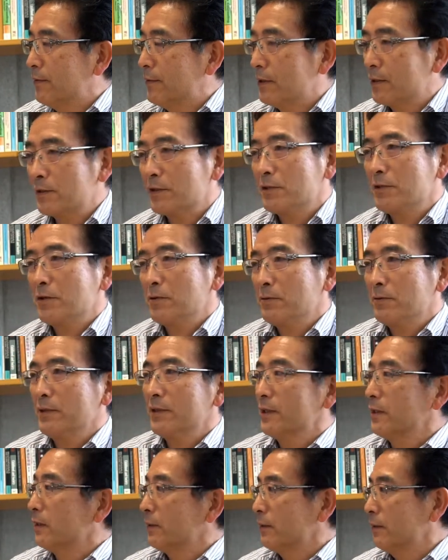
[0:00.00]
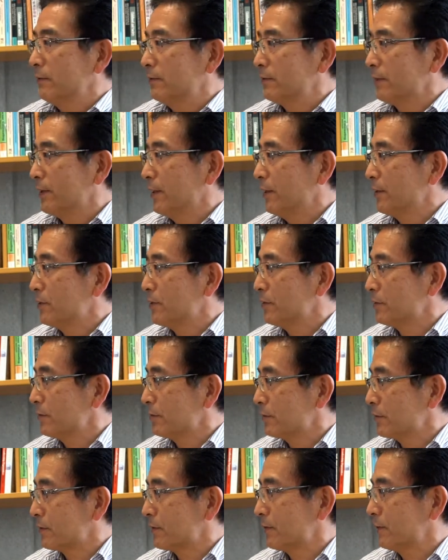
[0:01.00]
There's no legal
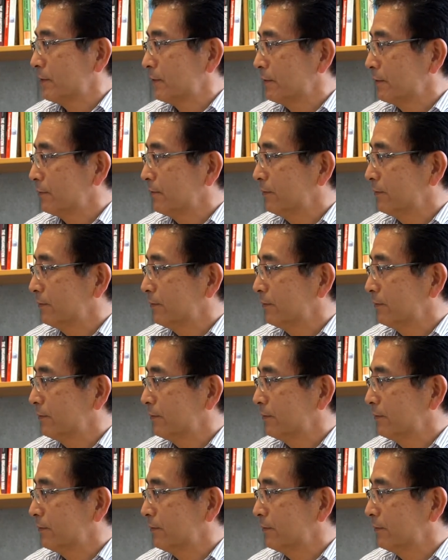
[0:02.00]
obligations, you know,